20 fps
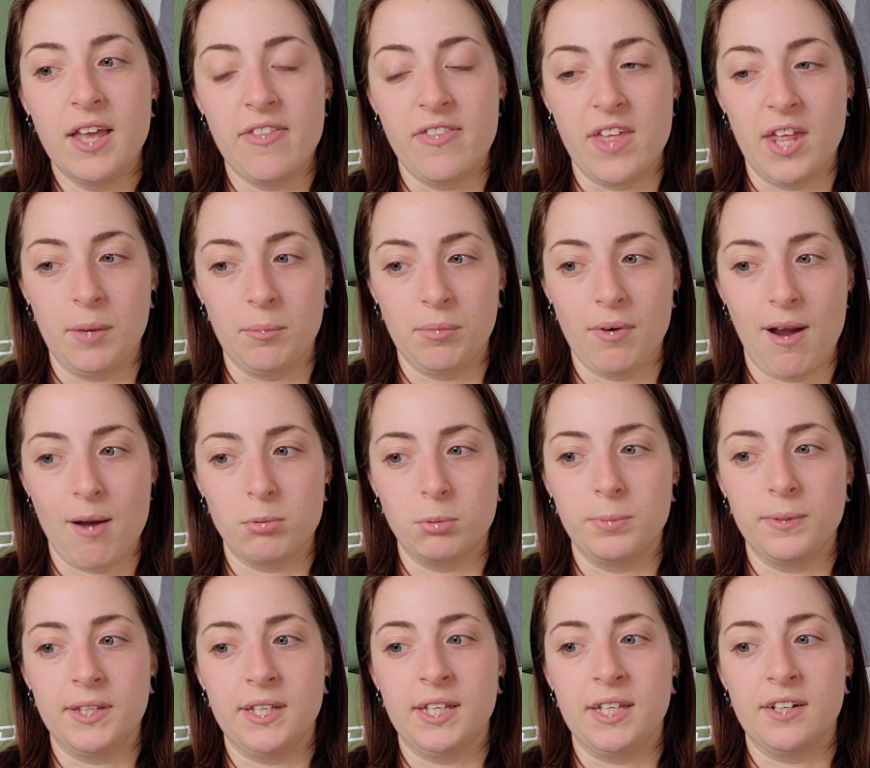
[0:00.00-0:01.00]
then
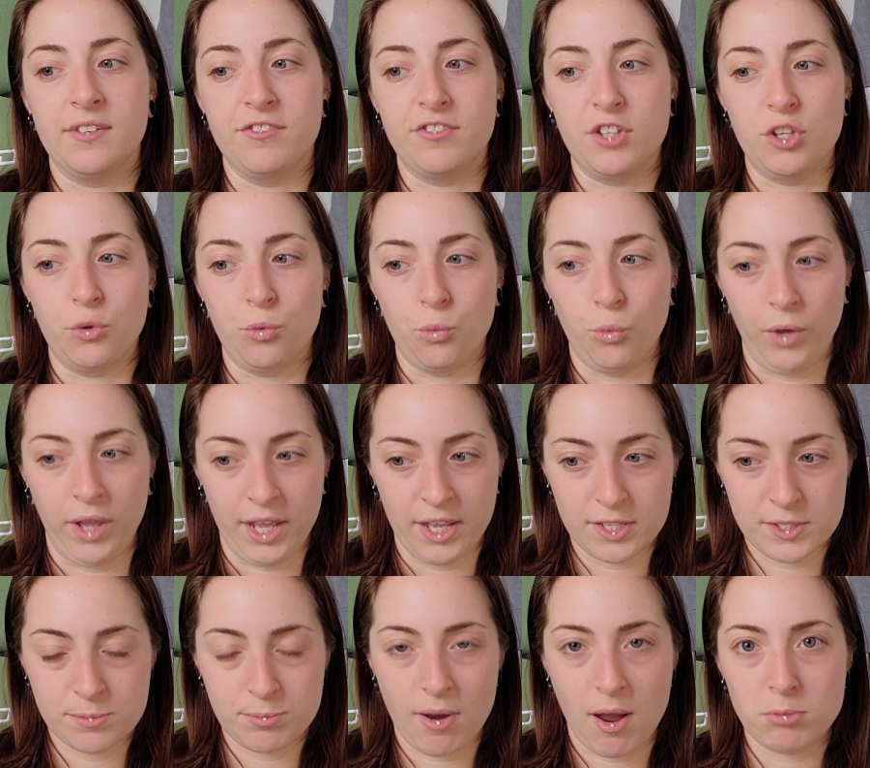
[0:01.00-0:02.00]
probably in a few
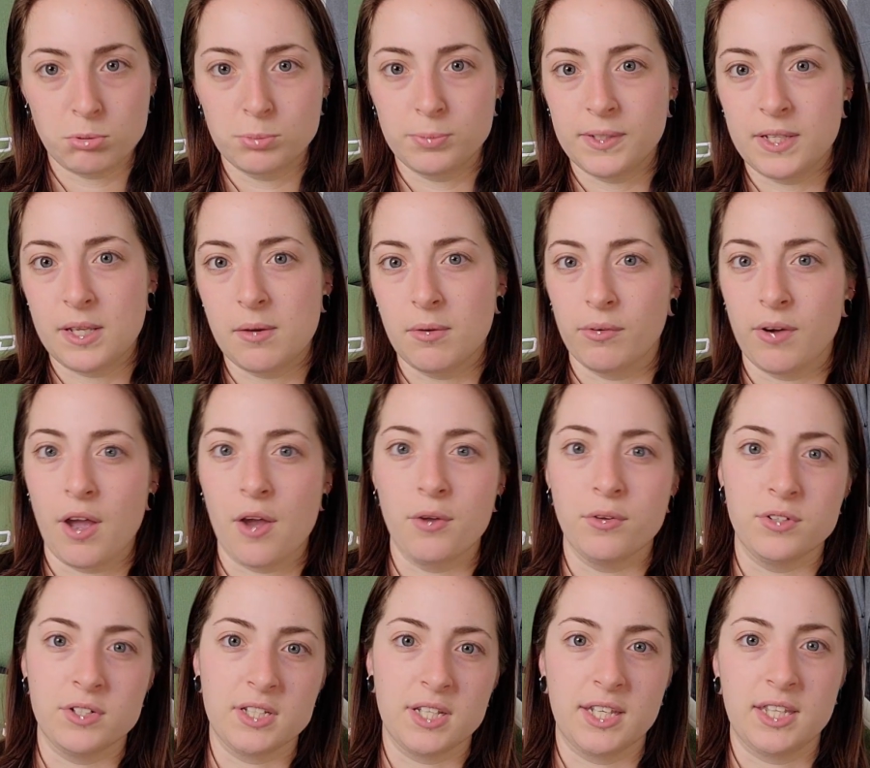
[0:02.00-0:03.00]
weeks, probably
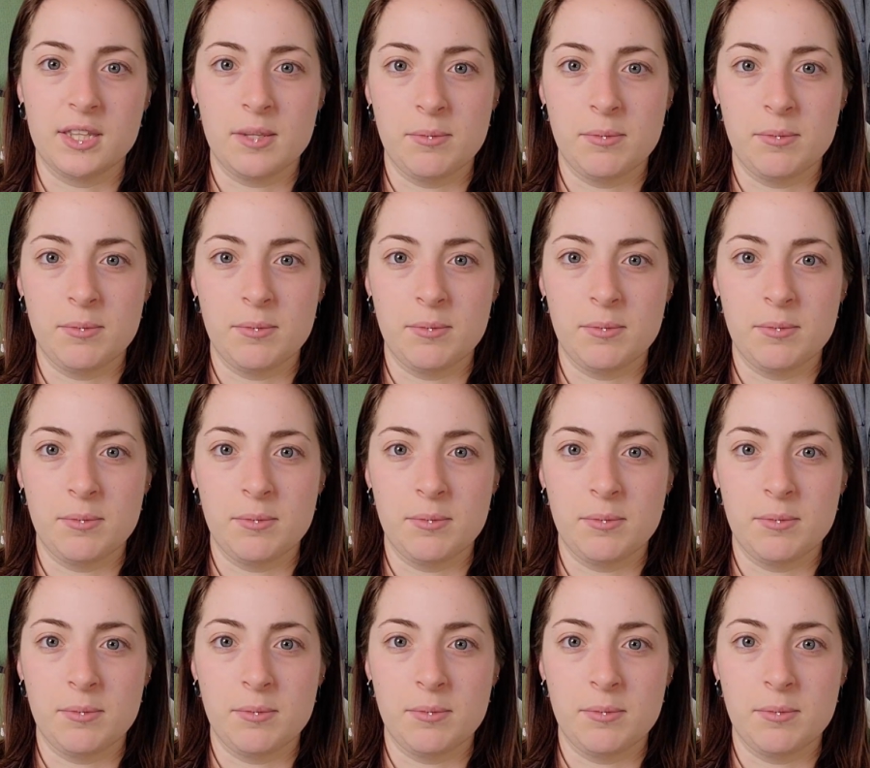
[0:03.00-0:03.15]
around like